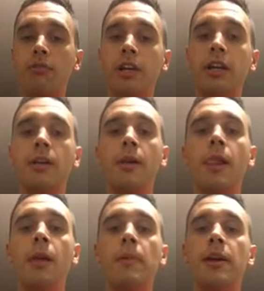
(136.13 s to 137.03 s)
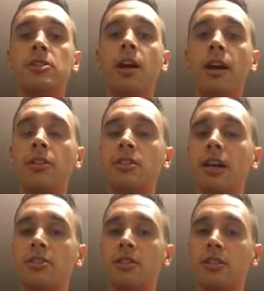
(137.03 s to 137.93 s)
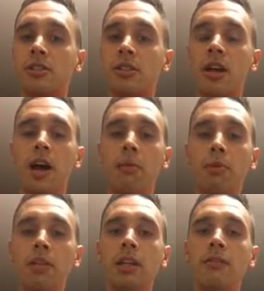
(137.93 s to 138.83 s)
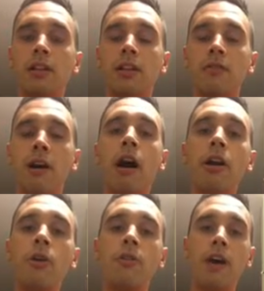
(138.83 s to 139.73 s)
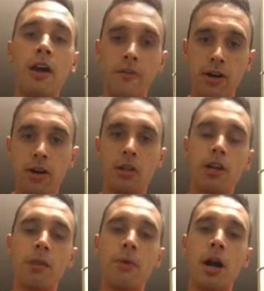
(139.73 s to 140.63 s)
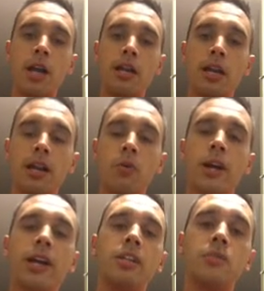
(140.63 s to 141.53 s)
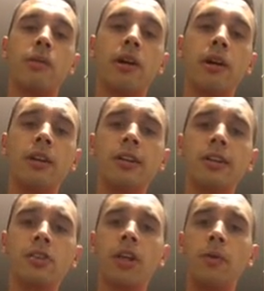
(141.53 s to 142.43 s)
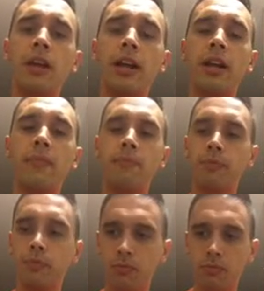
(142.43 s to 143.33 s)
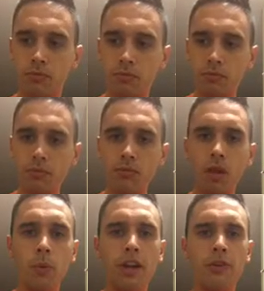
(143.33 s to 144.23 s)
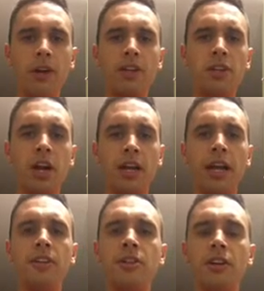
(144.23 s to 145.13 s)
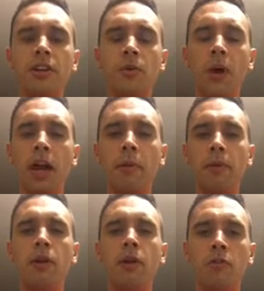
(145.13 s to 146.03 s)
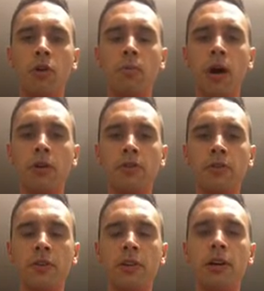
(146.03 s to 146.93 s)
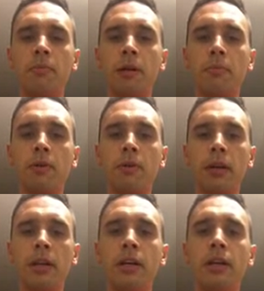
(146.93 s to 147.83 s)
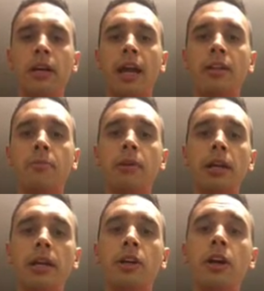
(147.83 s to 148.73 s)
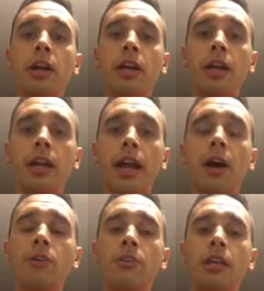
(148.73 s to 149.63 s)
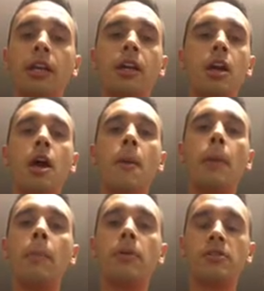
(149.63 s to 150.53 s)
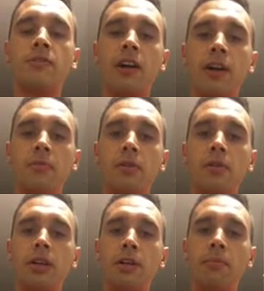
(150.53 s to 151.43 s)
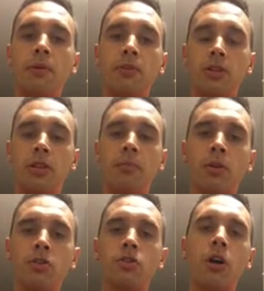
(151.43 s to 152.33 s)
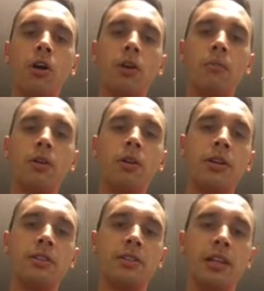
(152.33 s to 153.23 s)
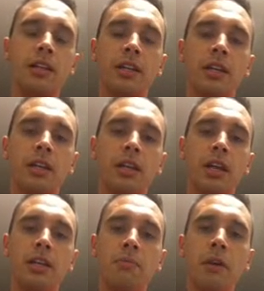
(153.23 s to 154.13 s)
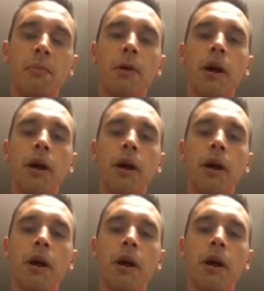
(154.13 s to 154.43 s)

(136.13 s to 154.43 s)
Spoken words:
free, because our ancestors believed in the value of having a clear mind and an awakened spirit, so that we can raise our kids in a good way and be good role models for the young people, and to be good, healthy members of our community, to build strong communities, and to make